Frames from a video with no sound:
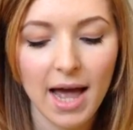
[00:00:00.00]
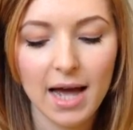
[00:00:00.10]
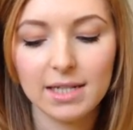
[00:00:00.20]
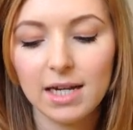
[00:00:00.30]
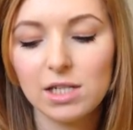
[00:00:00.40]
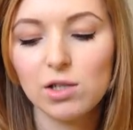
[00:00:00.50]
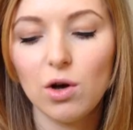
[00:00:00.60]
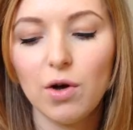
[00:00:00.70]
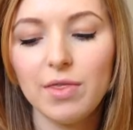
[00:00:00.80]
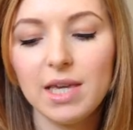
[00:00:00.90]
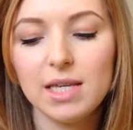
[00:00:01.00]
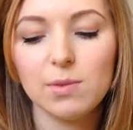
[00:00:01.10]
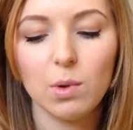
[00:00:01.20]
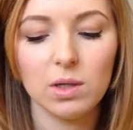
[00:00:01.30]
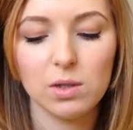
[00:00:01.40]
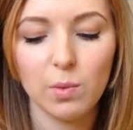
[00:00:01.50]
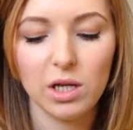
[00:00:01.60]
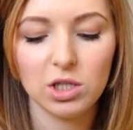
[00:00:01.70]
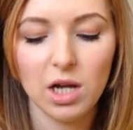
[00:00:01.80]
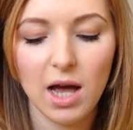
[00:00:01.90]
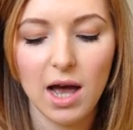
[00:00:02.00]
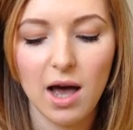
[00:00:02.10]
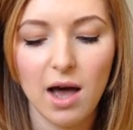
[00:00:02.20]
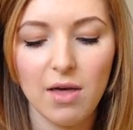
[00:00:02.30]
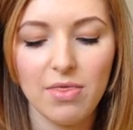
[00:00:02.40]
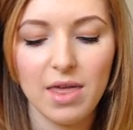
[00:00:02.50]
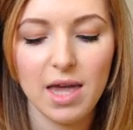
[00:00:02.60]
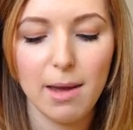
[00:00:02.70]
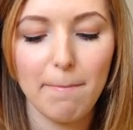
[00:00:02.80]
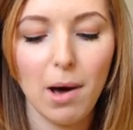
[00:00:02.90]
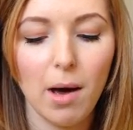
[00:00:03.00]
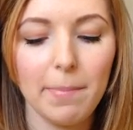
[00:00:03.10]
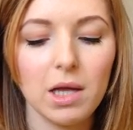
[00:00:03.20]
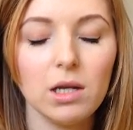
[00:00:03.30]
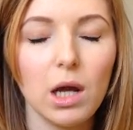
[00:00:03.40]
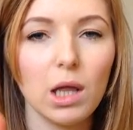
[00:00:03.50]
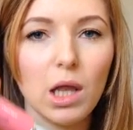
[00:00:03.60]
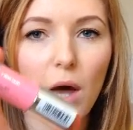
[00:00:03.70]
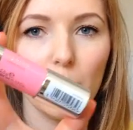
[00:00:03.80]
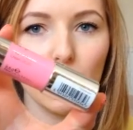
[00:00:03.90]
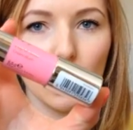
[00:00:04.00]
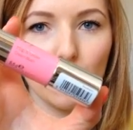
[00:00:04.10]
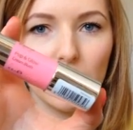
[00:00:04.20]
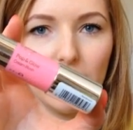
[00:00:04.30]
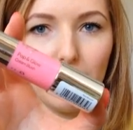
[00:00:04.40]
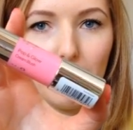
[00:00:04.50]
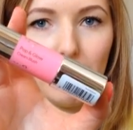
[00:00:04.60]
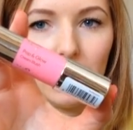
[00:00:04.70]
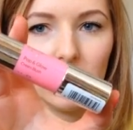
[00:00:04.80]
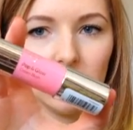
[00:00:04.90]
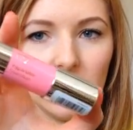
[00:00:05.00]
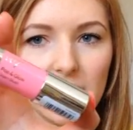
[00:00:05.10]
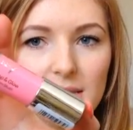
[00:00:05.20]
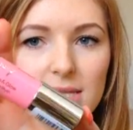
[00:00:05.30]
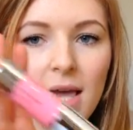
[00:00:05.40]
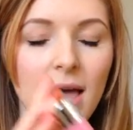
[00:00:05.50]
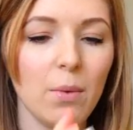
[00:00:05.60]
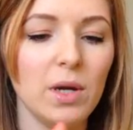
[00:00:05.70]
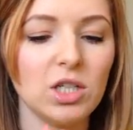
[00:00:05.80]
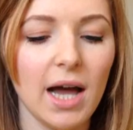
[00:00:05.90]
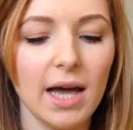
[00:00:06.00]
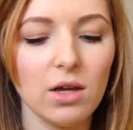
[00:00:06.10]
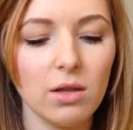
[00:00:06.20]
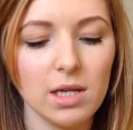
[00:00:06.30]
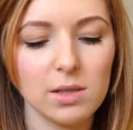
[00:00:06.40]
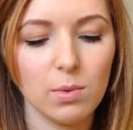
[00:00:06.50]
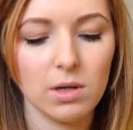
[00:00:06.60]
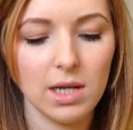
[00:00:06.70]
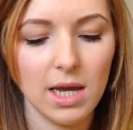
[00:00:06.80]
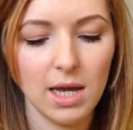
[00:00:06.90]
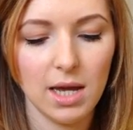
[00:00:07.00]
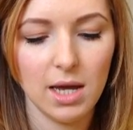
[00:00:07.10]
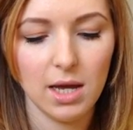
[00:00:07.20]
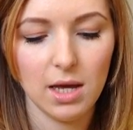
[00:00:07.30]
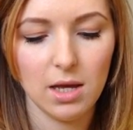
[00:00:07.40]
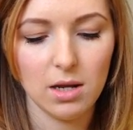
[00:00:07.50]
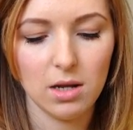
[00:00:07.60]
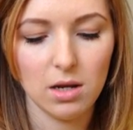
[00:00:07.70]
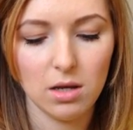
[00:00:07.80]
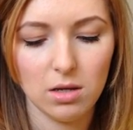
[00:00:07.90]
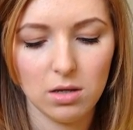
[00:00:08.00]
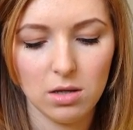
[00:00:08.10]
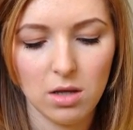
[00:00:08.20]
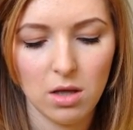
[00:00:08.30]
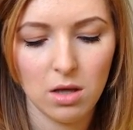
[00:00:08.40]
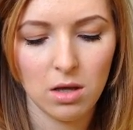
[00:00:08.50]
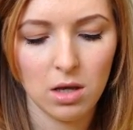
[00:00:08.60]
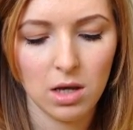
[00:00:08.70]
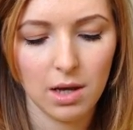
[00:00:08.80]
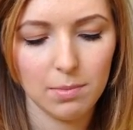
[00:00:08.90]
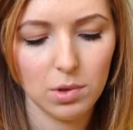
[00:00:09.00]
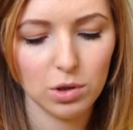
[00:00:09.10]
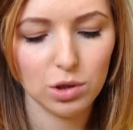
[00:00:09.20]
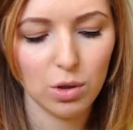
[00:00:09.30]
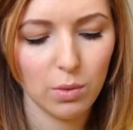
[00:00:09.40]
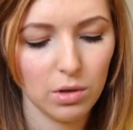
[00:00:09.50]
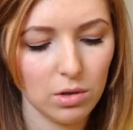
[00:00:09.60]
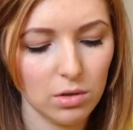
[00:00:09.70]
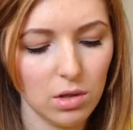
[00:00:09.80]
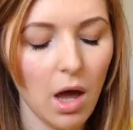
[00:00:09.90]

and I saw these ones, which are the Pop and Glow Cream Blushes, which I got this one in, I'm not sure what